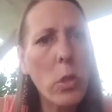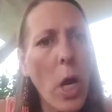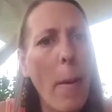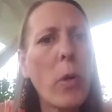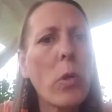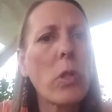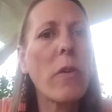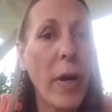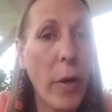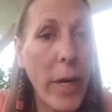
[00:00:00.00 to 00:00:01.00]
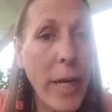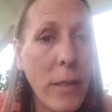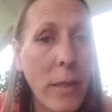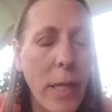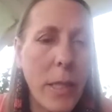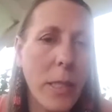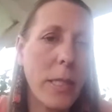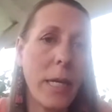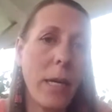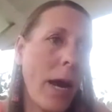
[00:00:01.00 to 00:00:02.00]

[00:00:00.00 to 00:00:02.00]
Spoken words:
Topicals are very consistent.